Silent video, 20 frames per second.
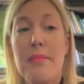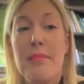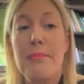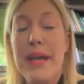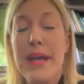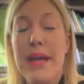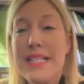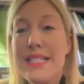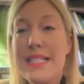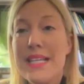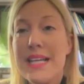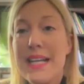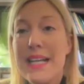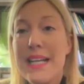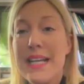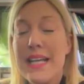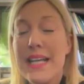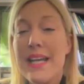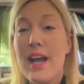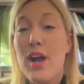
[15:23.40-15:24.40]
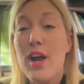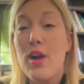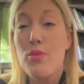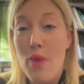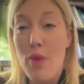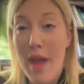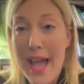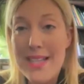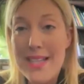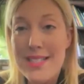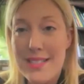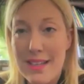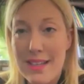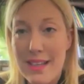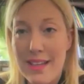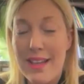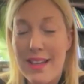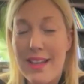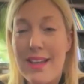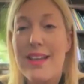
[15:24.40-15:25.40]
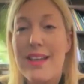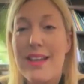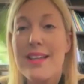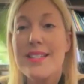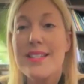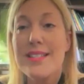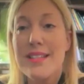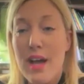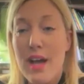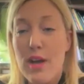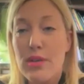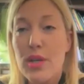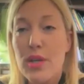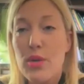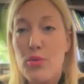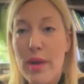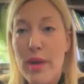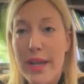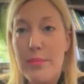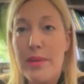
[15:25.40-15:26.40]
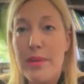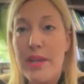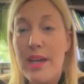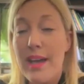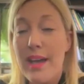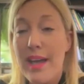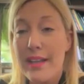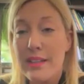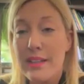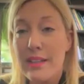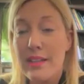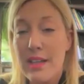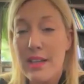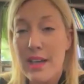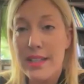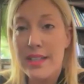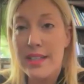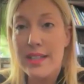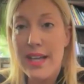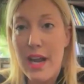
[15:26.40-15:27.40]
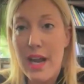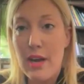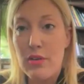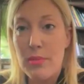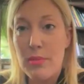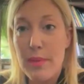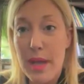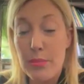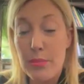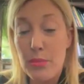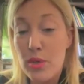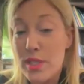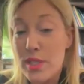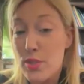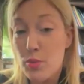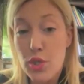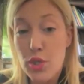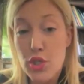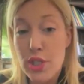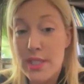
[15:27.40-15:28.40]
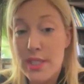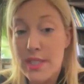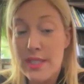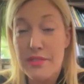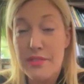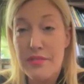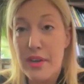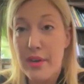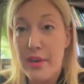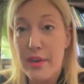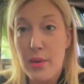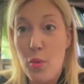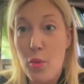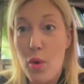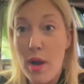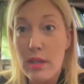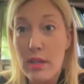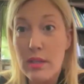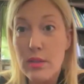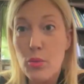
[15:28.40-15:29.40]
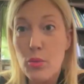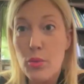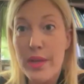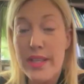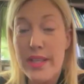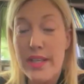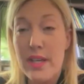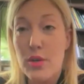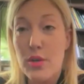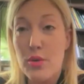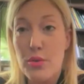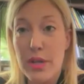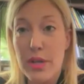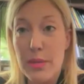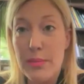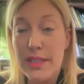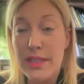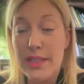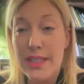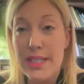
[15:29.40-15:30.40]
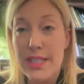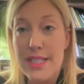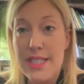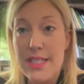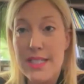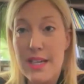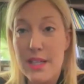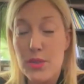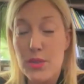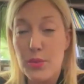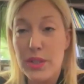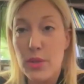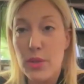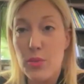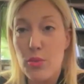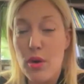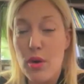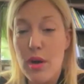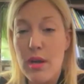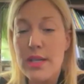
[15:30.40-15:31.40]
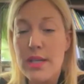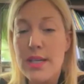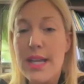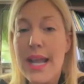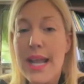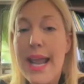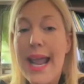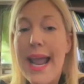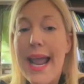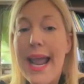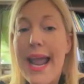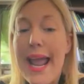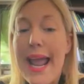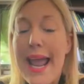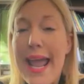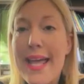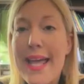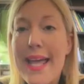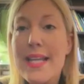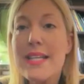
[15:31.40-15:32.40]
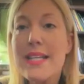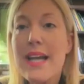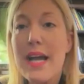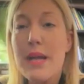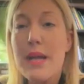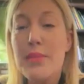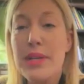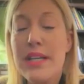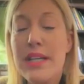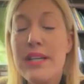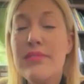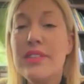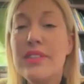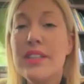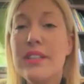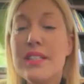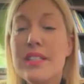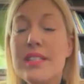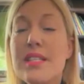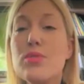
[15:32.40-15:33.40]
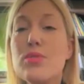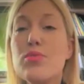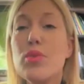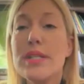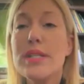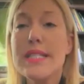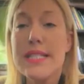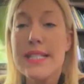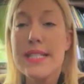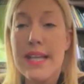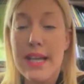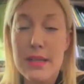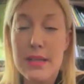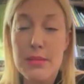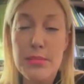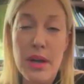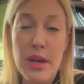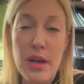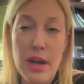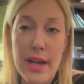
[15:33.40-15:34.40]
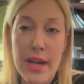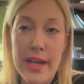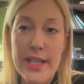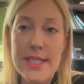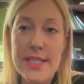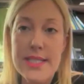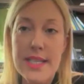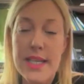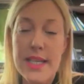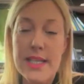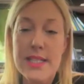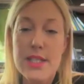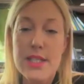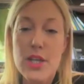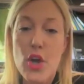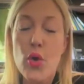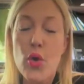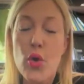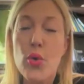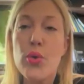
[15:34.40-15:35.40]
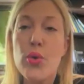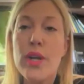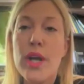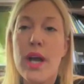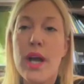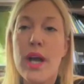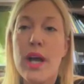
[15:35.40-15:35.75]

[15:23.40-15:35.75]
basically harassing Saudi Arabia and the United Arab Emirates, which it did very well with the agreement that it signed with Iran. And I believe that this is what stands behind its own